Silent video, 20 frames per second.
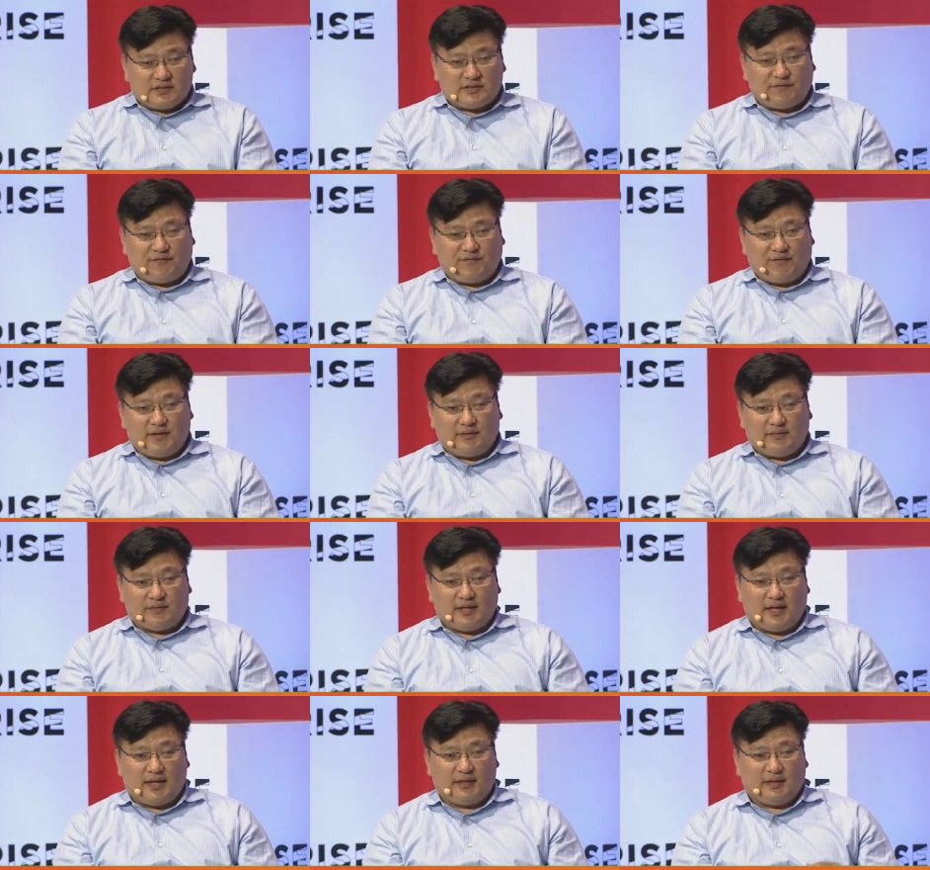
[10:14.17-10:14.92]
feel
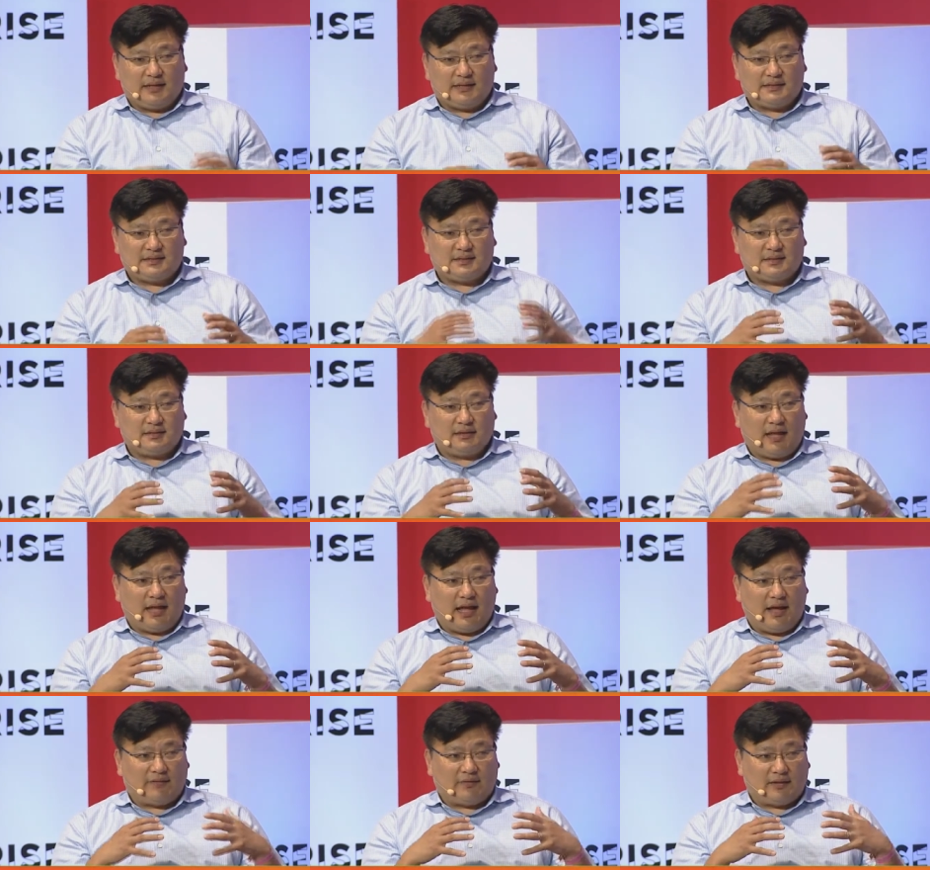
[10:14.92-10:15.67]
that they, they
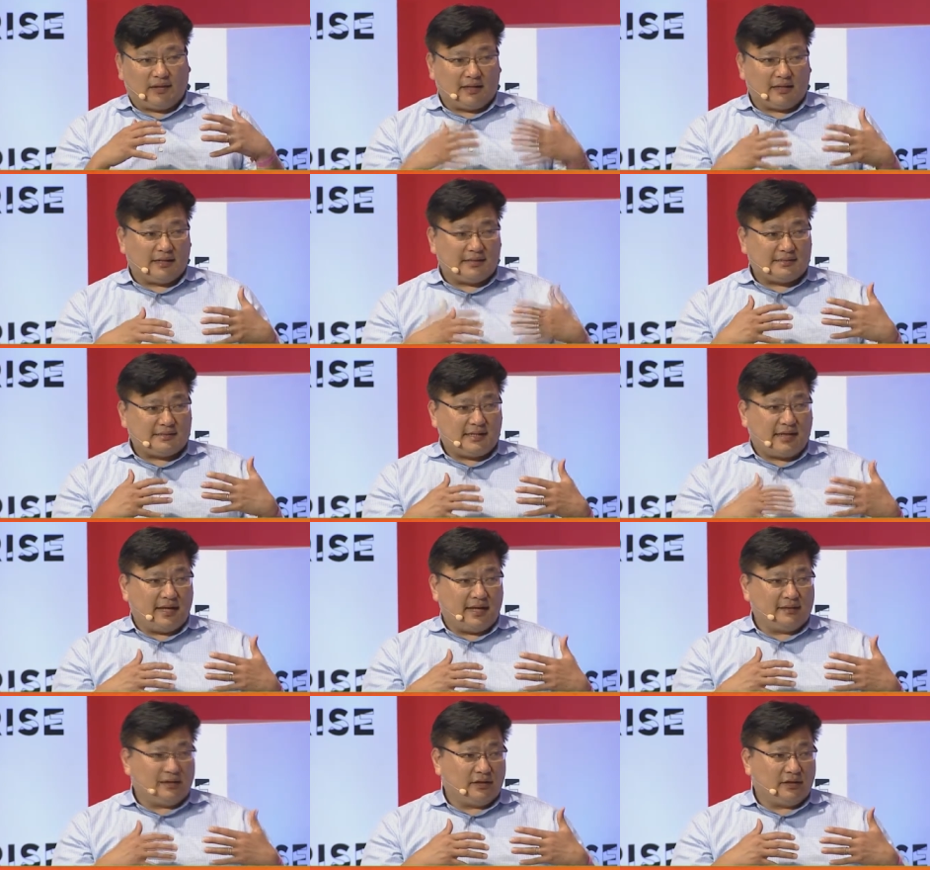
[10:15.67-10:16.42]
have a lot at
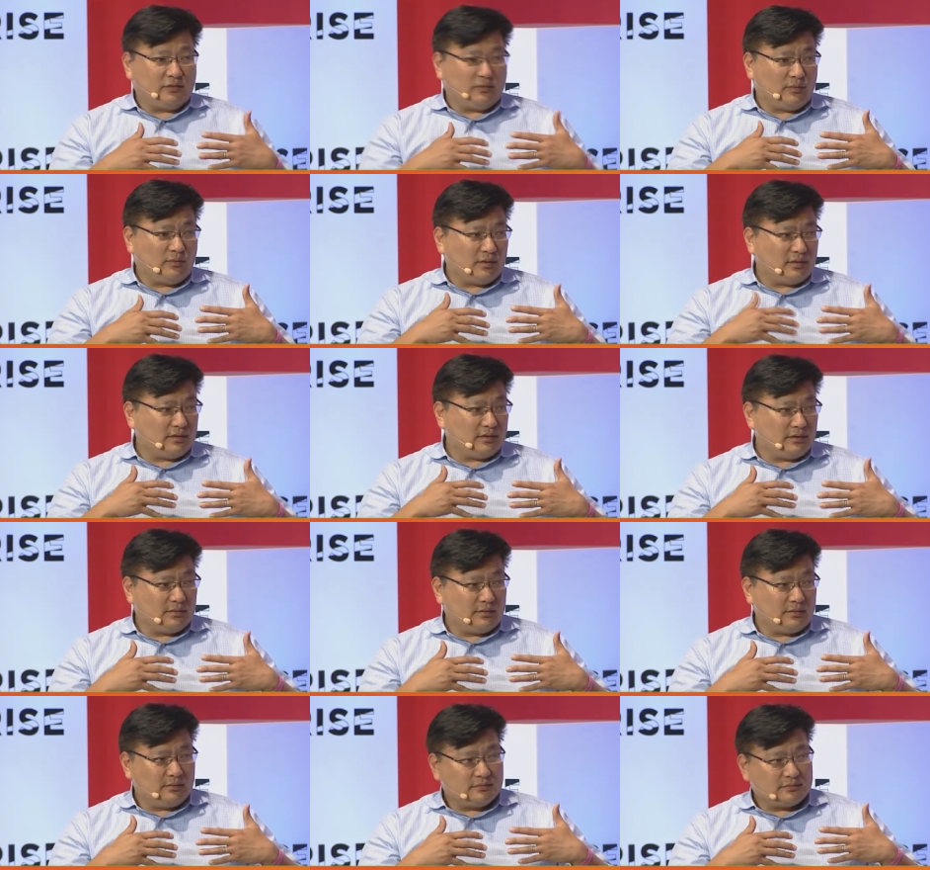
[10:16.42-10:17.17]
stake, they don't want
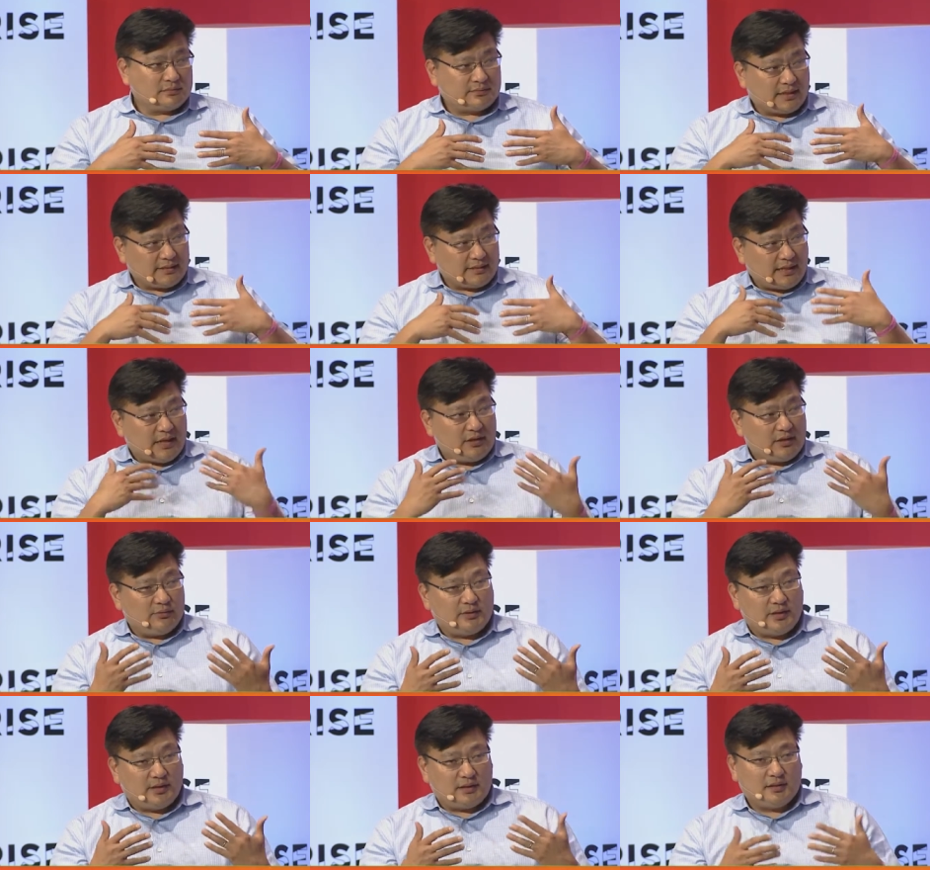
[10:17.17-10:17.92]
to get
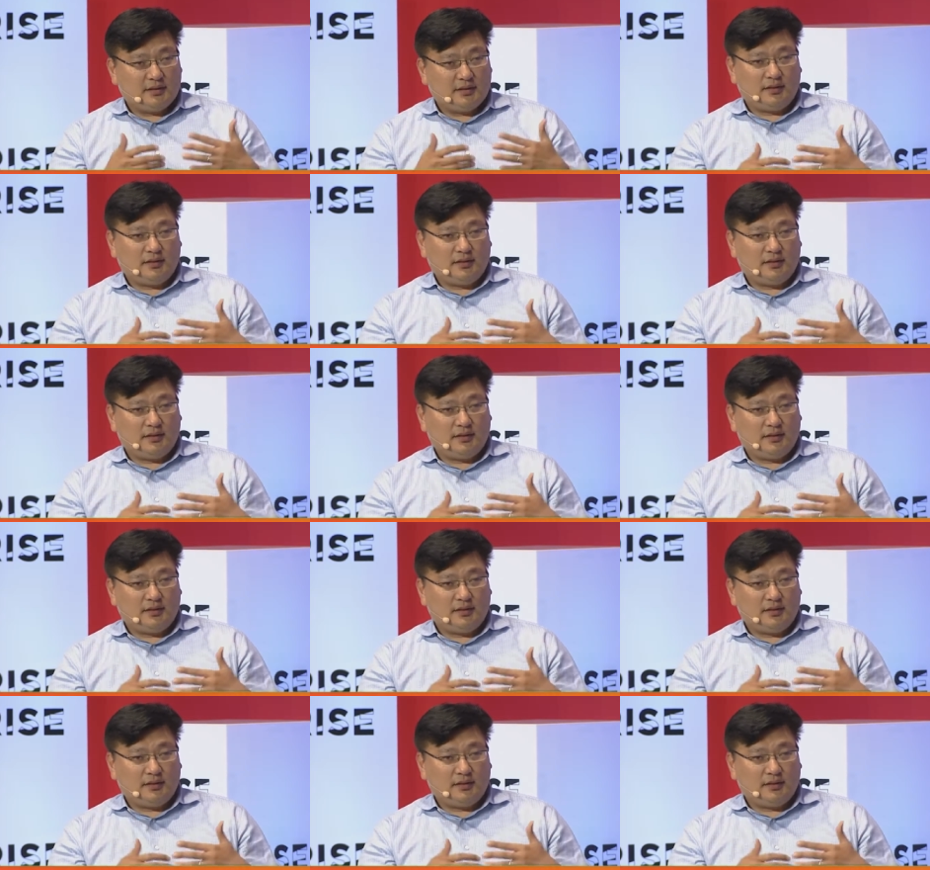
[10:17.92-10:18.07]
diluted.